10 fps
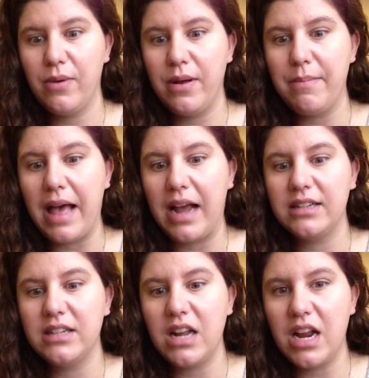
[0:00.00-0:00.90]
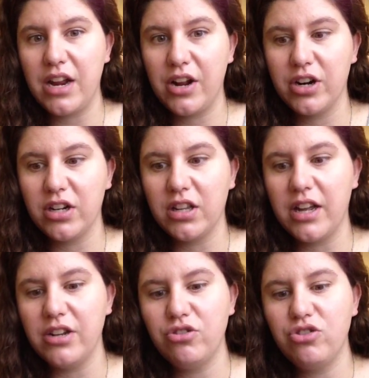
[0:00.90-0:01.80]
went back to eating her
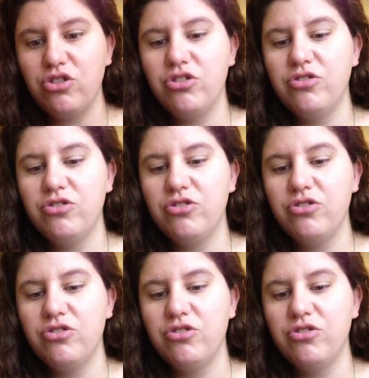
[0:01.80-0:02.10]
lunch.